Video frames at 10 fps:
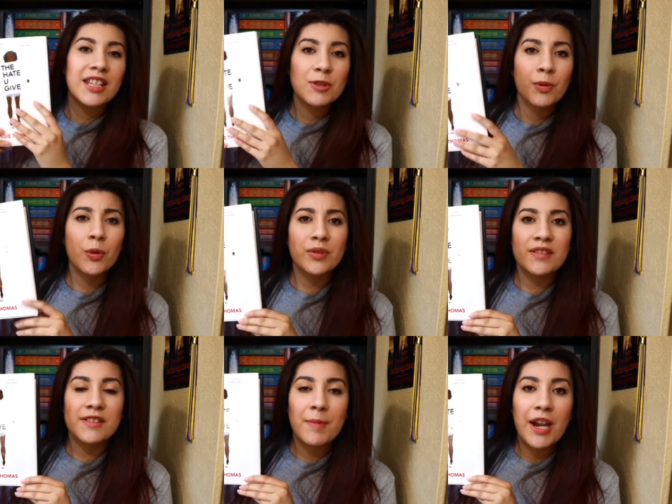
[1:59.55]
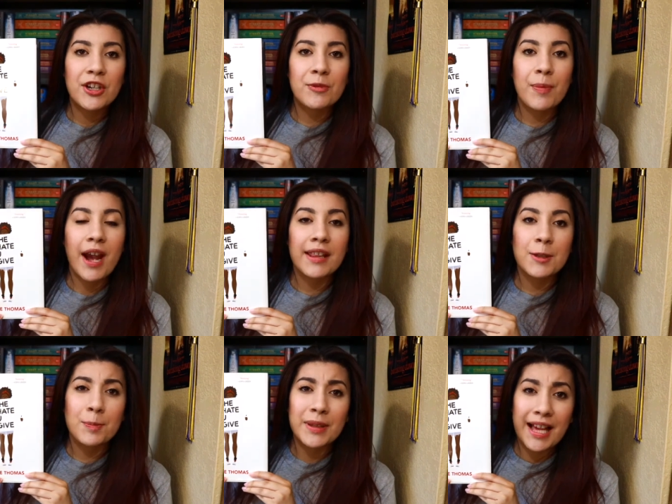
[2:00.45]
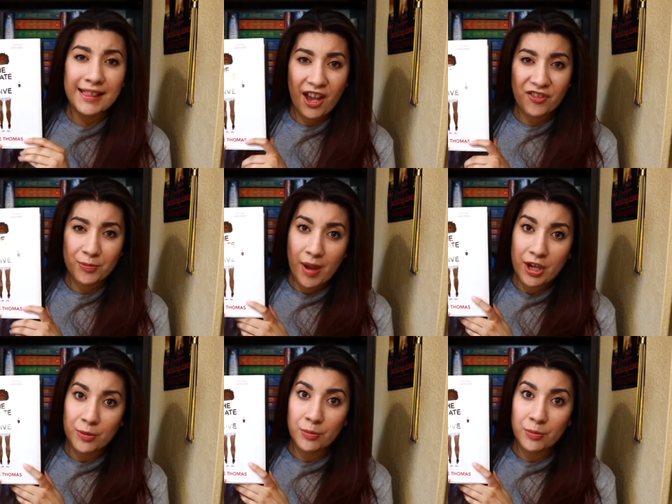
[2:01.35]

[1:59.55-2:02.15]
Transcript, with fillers: This book was inspired by the Black Lives Matter